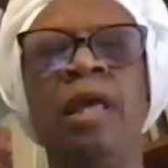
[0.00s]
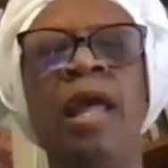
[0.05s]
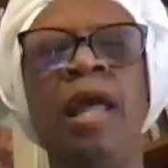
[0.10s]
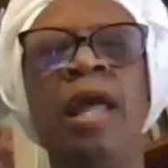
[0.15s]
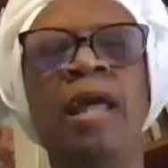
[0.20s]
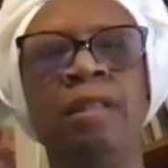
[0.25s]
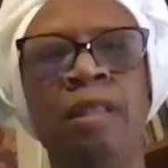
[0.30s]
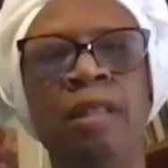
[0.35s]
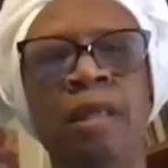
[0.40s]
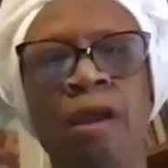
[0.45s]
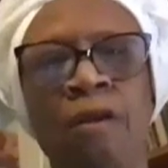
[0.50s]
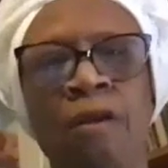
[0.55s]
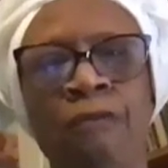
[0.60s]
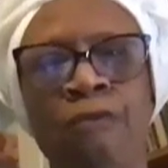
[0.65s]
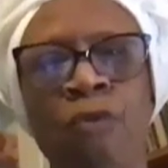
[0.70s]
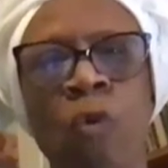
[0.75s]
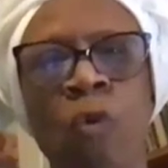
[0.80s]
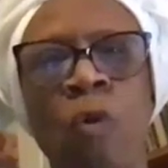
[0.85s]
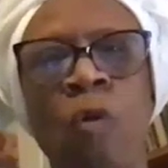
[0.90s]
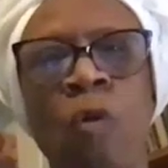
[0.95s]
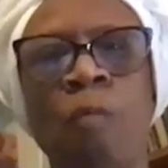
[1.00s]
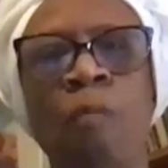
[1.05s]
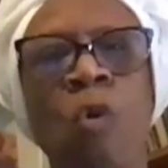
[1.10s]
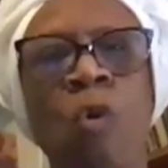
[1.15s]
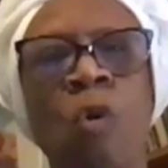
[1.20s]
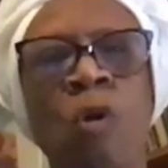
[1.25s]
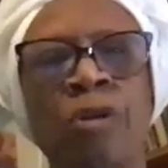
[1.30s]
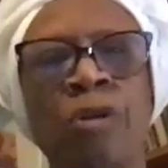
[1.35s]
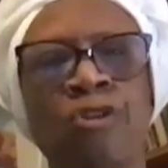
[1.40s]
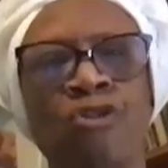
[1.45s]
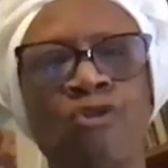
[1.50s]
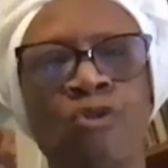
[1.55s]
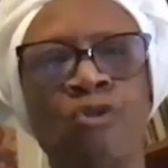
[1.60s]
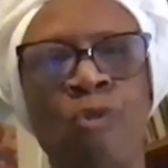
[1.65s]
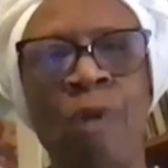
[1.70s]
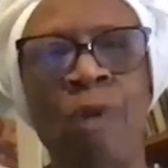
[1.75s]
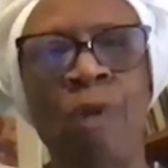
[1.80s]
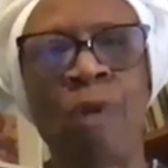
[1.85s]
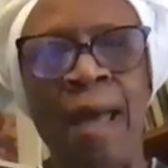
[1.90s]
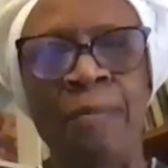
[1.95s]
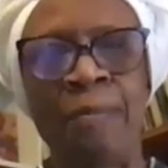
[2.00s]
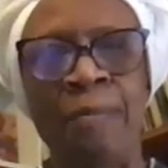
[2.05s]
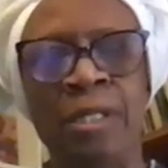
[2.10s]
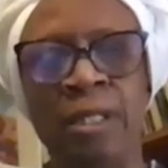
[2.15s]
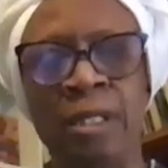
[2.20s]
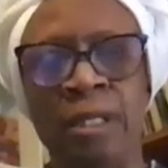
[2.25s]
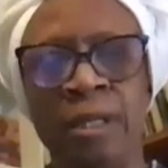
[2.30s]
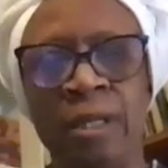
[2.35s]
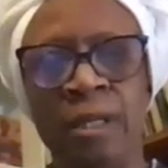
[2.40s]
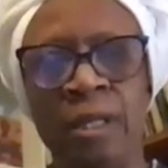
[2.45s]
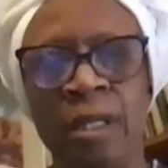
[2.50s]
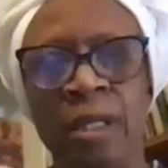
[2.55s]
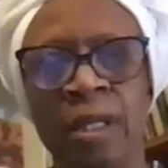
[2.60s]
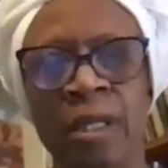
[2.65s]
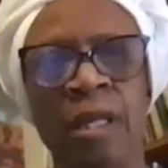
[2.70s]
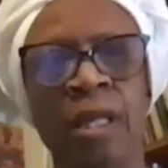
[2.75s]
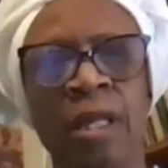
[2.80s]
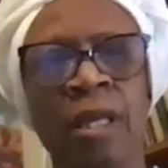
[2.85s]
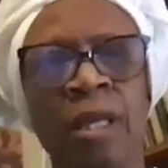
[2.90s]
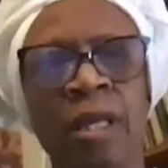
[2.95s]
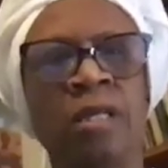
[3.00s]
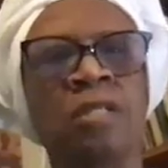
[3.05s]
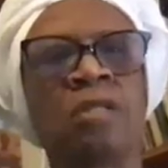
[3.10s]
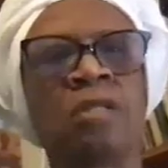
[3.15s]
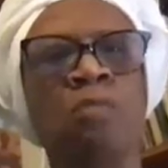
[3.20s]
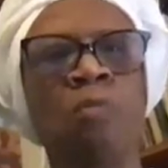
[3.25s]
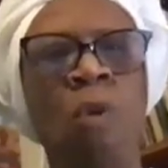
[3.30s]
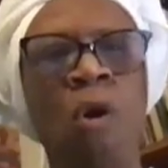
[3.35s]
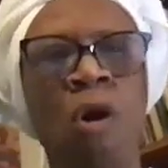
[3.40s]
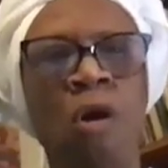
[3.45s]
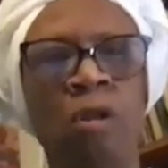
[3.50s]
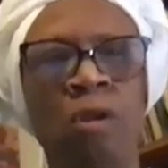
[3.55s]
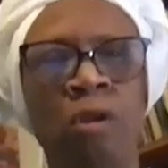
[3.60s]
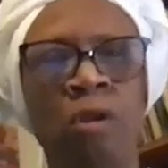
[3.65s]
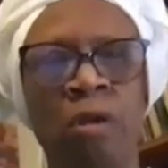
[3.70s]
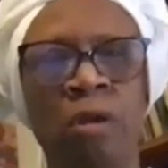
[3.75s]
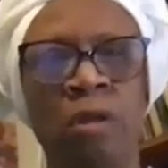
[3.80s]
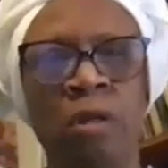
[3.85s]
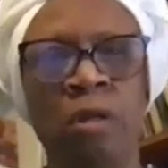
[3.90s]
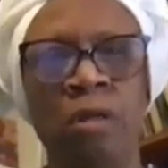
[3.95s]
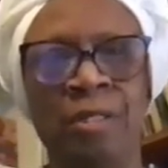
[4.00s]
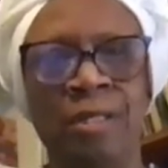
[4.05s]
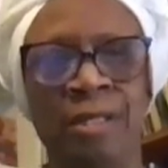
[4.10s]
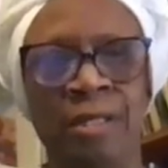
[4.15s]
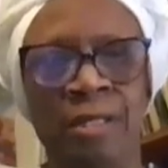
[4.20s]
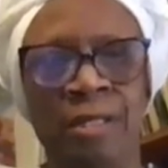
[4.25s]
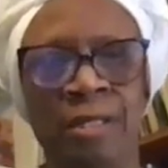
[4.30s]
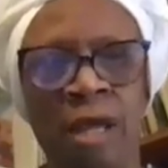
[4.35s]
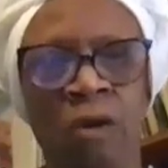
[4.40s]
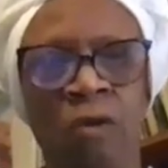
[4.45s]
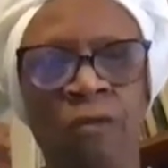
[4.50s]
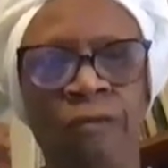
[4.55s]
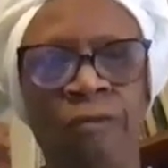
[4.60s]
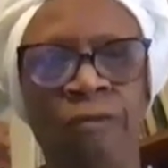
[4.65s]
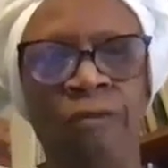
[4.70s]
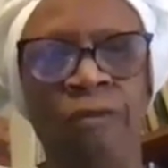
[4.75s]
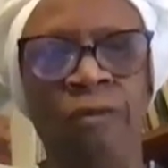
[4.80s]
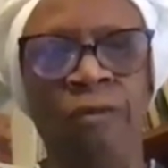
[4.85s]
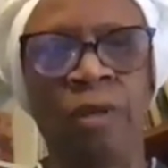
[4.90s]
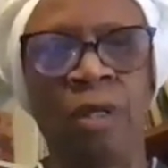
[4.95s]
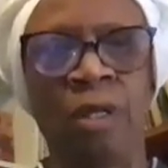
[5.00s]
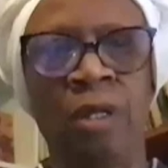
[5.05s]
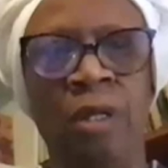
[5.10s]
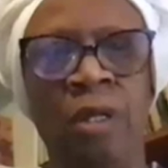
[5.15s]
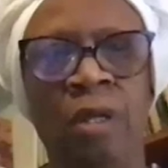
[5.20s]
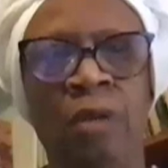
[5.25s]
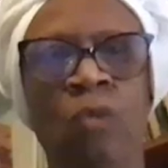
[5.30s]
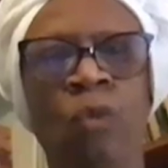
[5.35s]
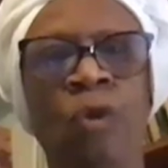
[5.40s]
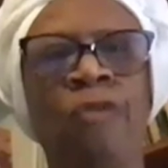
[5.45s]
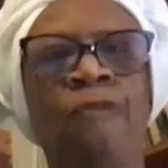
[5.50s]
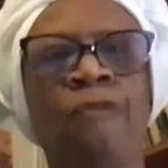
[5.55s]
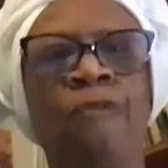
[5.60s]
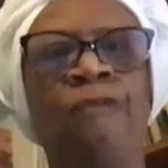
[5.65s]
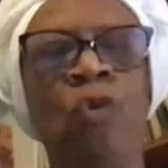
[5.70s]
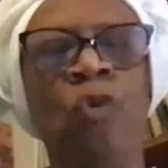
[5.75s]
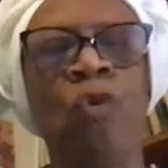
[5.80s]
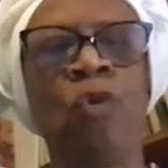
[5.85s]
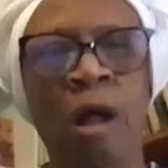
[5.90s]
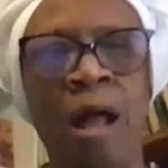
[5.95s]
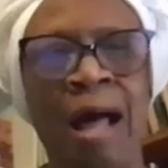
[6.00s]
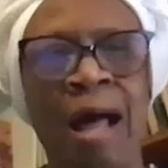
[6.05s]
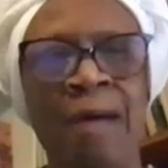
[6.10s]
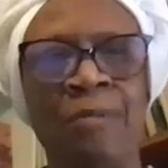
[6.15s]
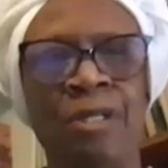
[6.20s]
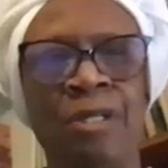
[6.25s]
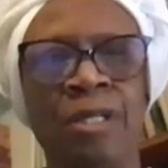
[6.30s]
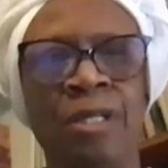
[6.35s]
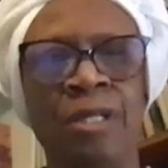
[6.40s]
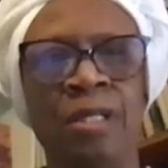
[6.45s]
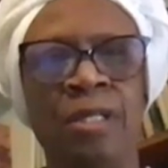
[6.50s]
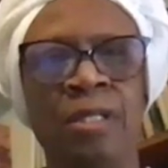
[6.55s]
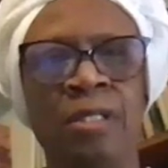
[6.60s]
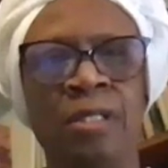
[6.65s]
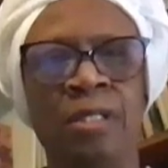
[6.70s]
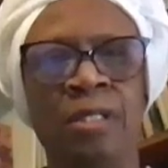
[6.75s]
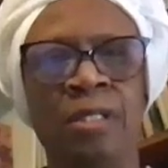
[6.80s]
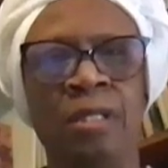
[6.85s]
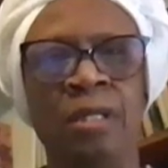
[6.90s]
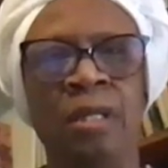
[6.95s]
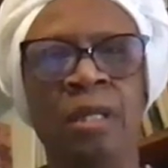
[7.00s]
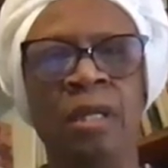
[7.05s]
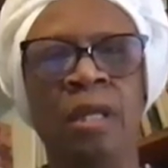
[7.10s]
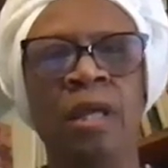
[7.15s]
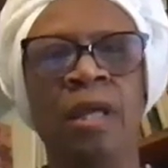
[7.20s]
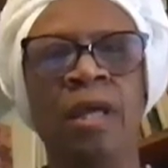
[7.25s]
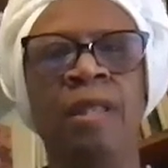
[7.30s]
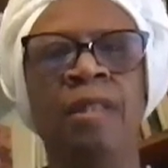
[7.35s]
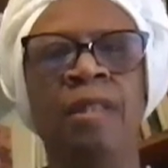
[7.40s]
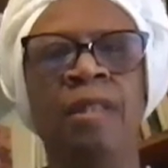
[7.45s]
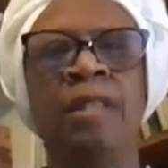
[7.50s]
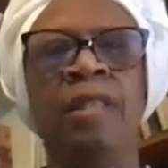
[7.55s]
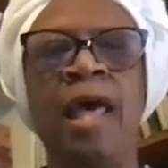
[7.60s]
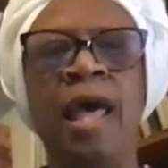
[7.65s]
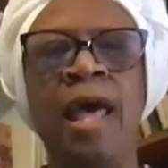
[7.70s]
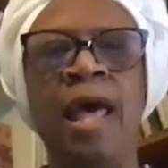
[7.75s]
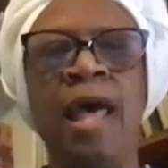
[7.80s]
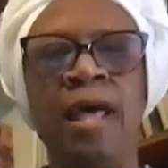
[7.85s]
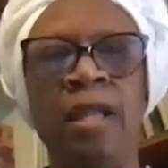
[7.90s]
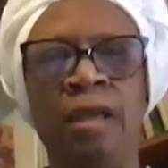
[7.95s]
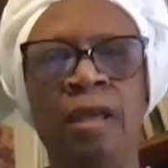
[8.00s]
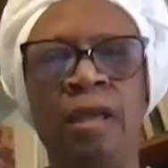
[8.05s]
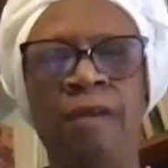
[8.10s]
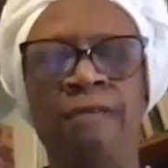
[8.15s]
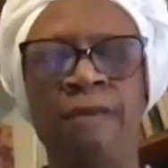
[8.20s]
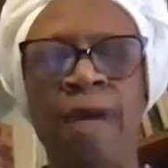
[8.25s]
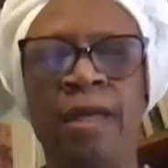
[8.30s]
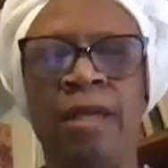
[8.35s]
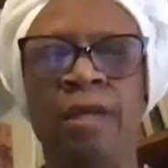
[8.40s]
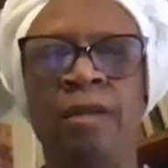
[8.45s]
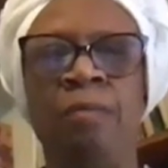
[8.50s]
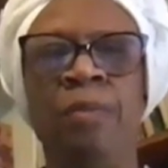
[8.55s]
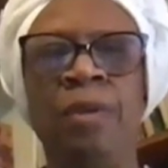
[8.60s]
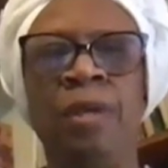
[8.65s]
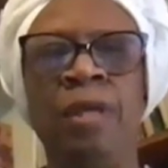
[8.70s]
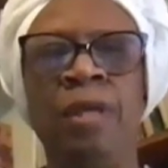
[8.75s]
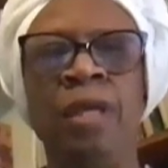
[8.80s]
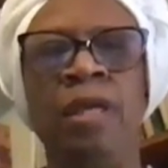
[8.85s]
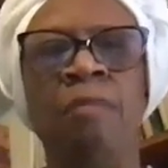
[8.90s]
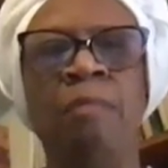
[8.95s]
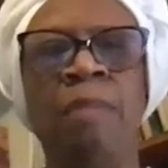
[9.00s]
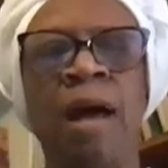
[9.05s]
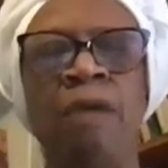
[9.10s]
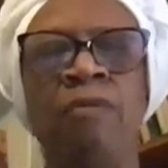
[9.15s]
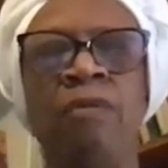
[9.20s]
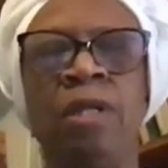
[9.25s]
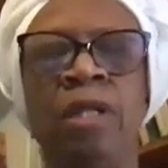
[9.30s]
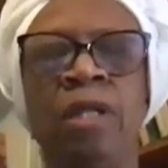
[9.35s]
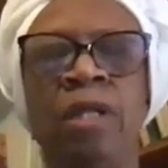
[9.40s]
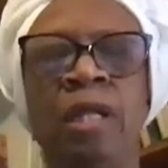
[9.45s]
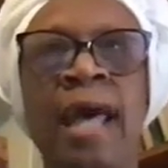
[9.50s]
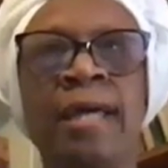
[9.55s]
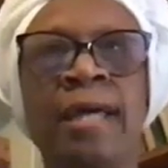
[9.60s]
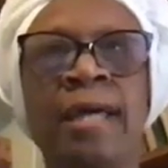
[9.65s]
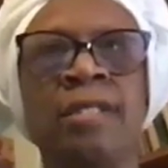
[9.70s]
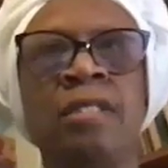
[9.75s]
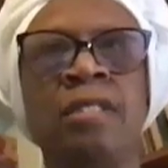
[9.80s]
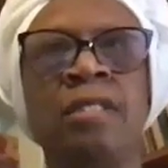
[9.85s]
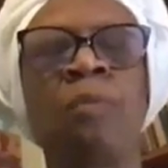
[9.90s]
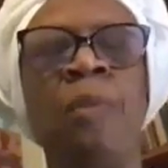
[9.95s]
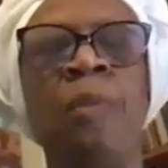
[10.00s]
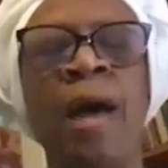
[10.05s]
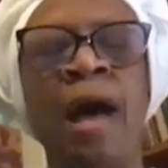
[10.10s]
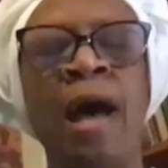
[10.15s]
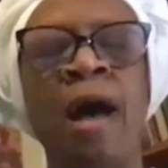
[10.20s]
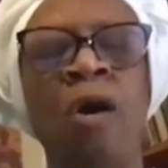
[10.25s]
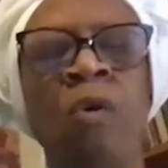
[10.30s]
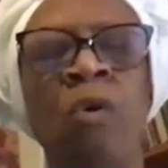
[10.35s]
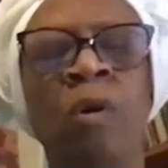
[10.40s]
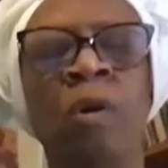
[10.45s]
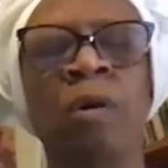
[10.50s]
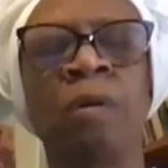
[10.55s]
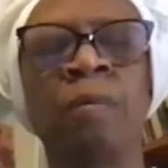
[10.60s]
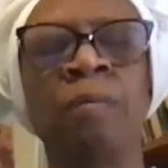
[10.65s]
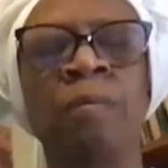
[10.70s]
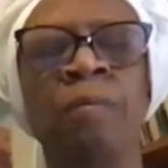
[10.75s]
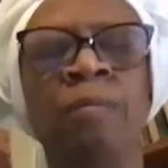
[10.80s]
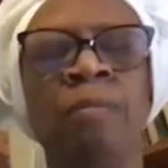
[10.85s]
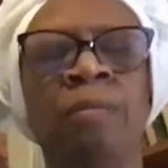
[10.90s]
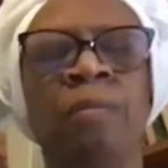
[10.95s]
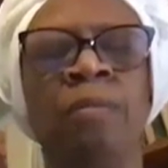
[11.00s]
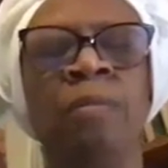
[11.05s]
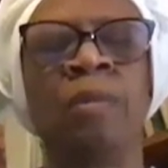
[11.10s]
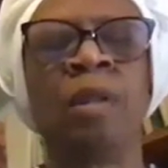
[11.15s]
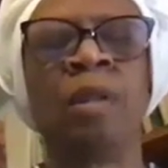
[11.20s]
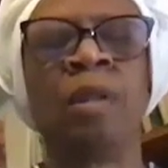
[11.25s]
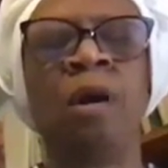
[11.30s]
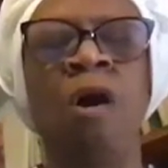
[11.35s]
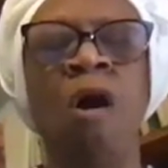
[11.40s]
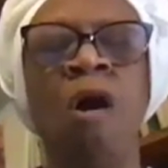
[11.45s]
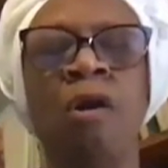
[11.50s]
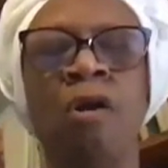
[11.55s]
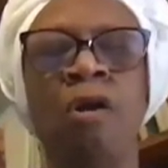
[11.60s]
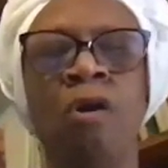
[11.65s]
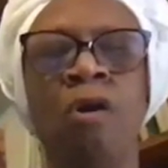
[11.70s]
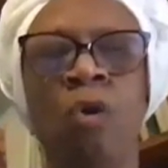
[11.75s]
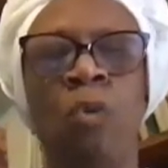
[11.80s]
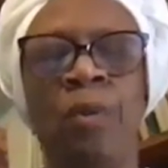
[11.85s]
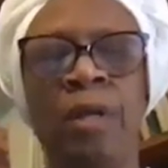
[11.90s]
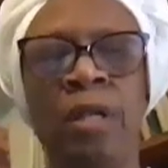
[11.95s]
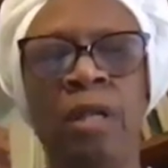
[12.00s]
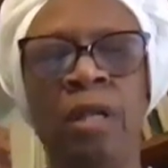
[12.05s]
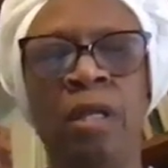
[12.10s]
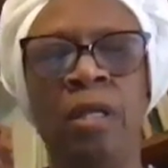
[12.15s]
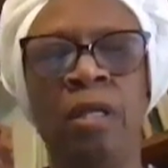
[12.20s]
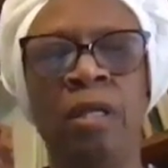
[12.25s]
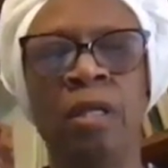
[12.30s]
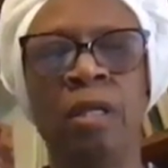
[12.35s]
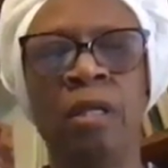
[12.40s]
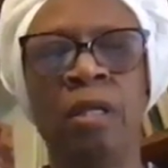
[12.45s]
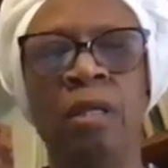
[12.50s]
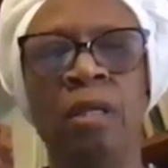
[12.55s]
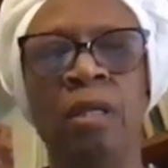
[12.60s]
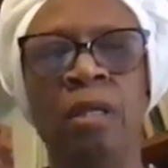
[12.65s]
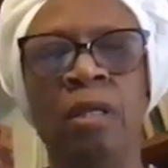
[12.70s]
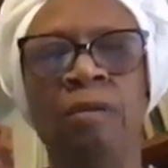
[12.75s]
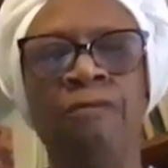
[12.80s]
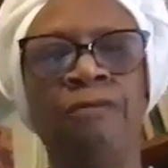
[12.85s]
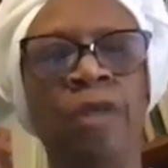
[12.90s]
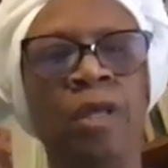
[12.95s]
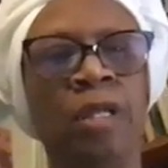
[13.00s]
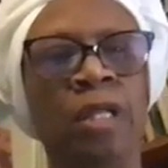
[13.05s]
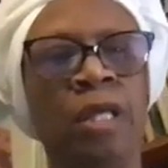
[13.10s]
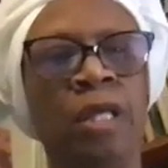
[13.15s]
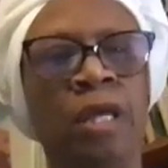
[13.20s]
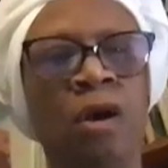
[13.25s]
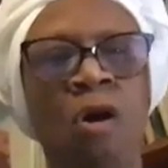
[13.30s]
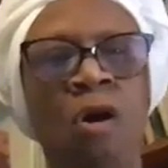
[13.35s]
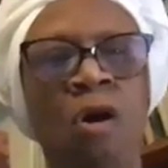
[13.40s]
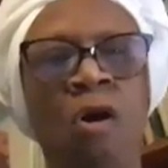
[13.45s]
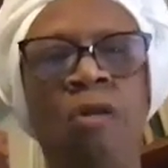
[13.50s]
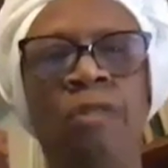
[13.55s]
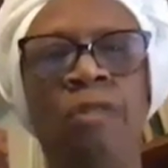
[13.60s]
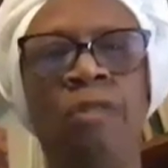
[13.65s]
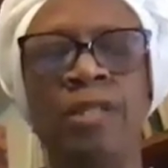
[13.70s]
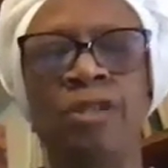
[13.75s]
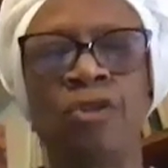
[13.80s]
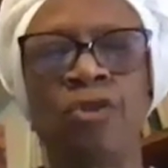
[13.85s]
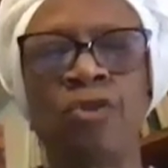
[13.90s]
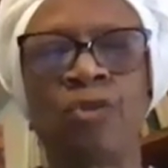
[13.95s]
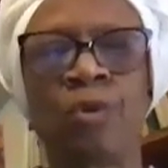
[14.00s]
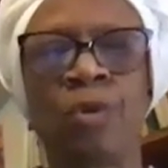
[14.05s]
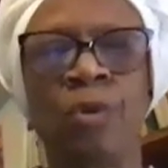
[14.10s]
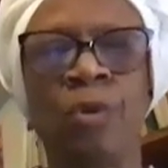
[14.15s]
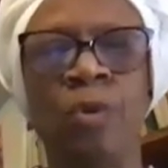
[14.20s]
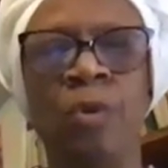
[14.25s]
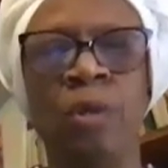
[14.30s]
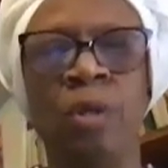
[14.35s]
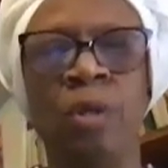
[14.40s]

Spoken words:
and therefore more trapped in a smaller self with fewer options than if I could be in my relaxed power, heart open, feeling all that's true,